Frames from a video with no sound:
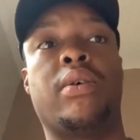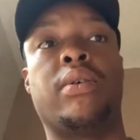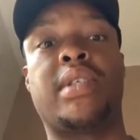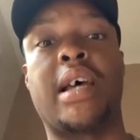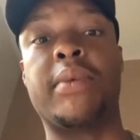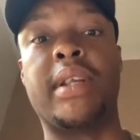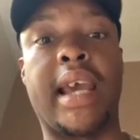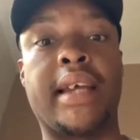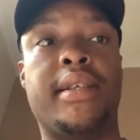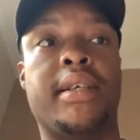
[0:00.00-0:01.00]
Sam
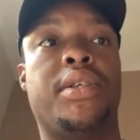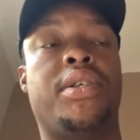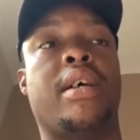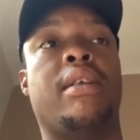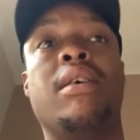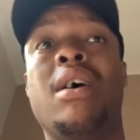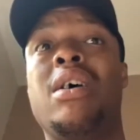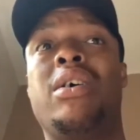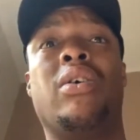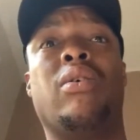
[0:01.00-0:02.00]
Katich, and
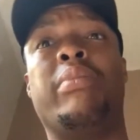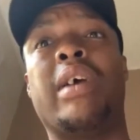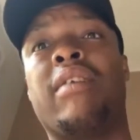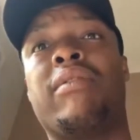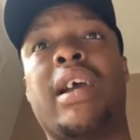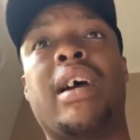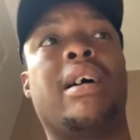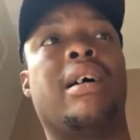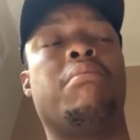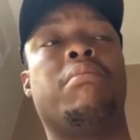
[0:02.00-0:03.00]
having
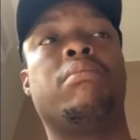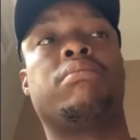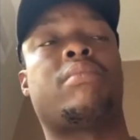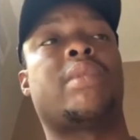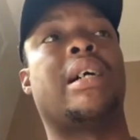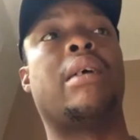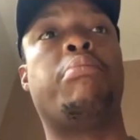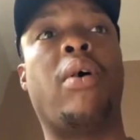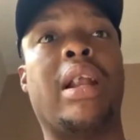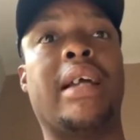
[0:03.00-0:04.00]

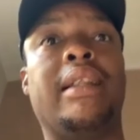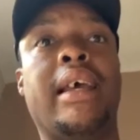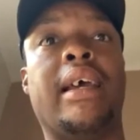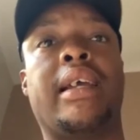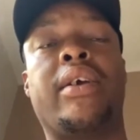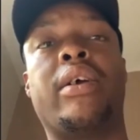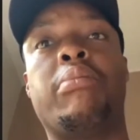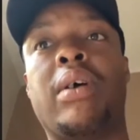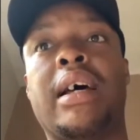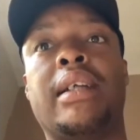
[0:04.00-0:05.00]
Pollard there, Kieran
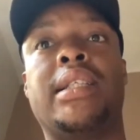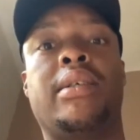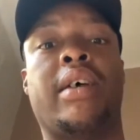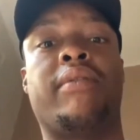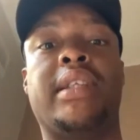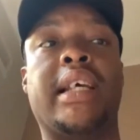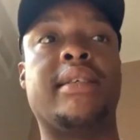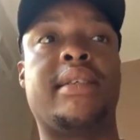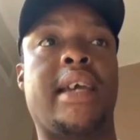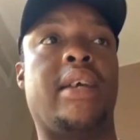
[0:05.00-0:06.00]
Pollard, having Dale
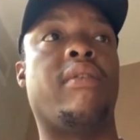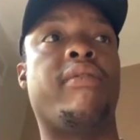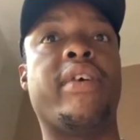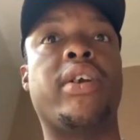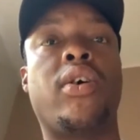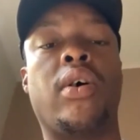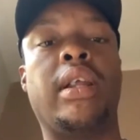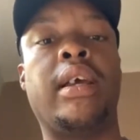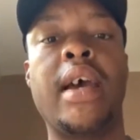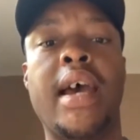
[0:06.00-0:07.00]
Steyn, Virat
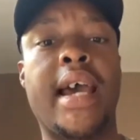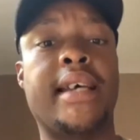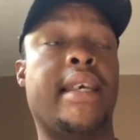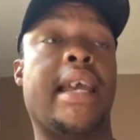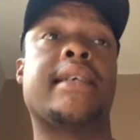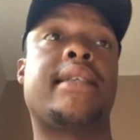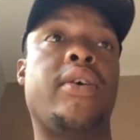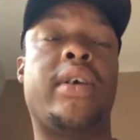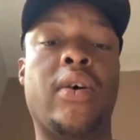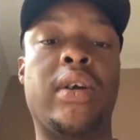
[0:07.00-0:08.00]
Kohli. As a youngster,
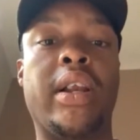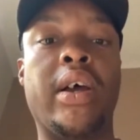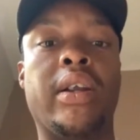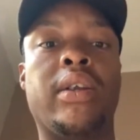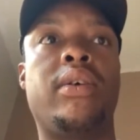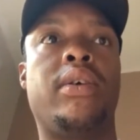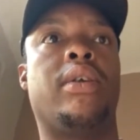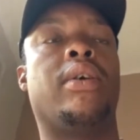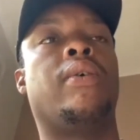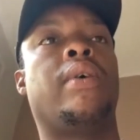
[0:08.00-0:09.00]
you can only learn,
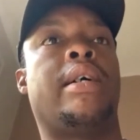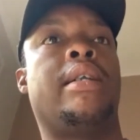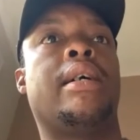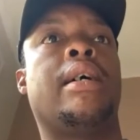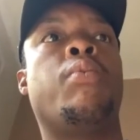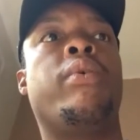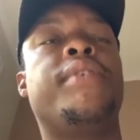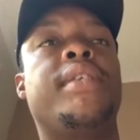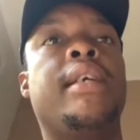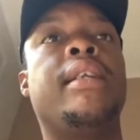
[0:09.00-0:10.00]
and we've
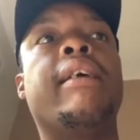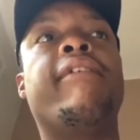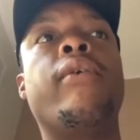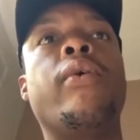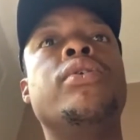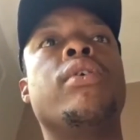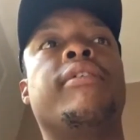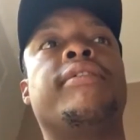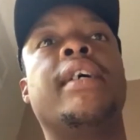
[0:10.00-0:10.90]
seen the fruits of